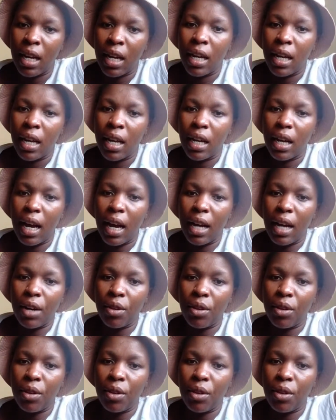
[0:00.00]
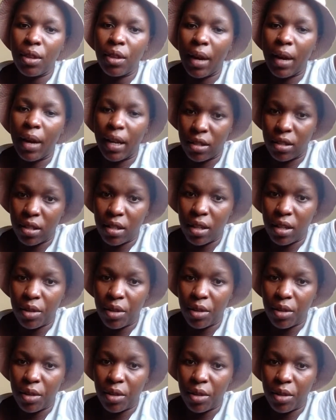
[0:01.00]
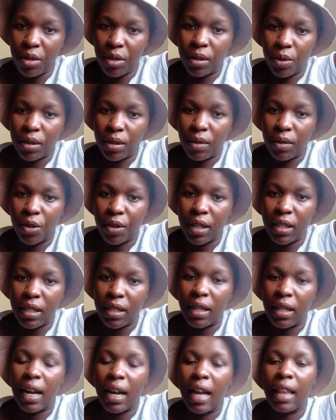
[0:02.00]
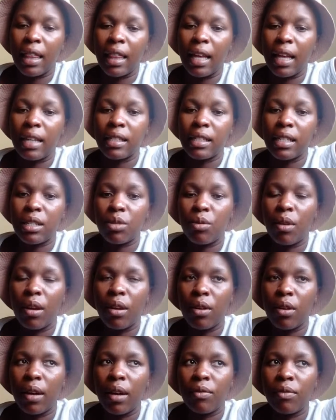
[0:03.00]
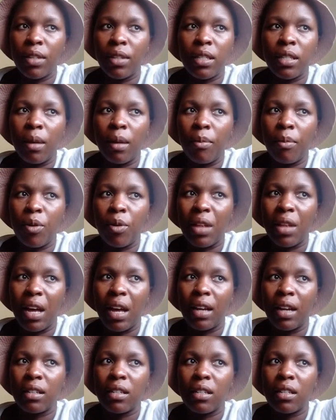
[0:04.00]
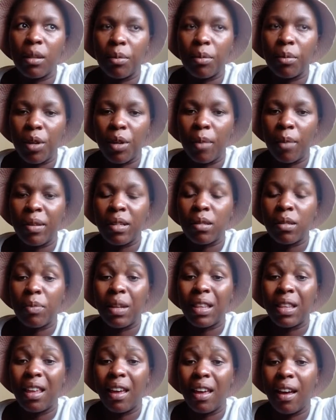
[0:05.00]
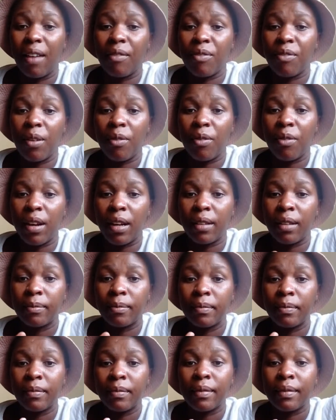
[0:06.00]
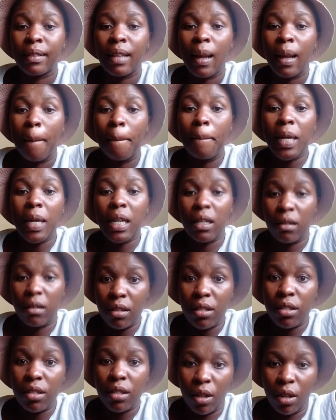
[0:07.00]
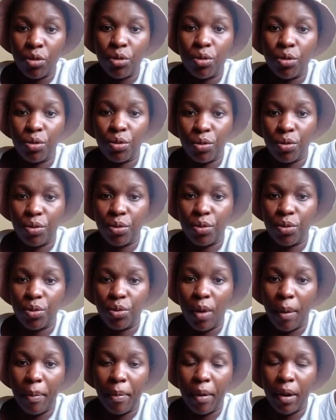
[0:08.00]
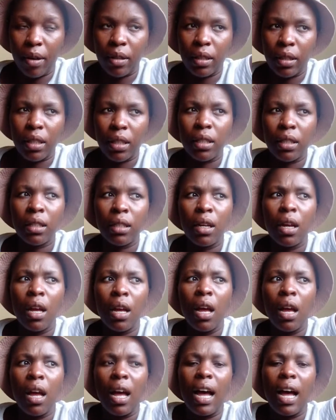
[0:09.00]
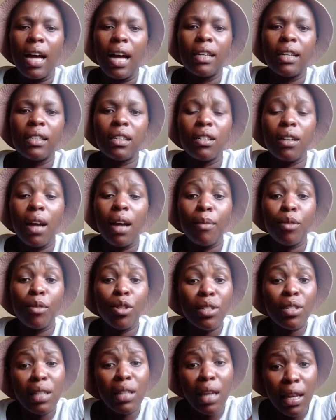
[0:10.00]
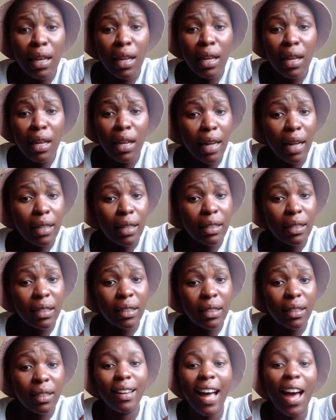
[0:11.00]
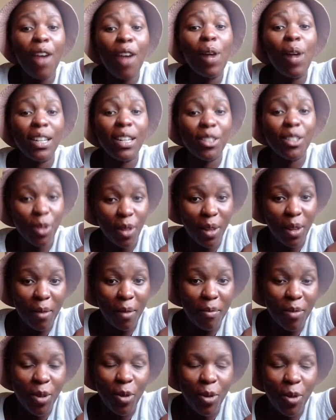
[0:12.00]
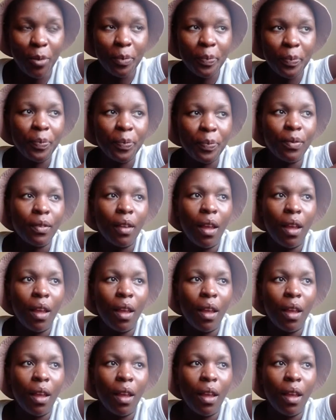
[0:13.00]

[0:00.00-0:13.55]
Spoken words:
I don't think we are interested with whatever you're creating. And that is why you can find someone with 100 subscribers, but they have never been reached out to a brand. And I'm not saying that I work to them, no.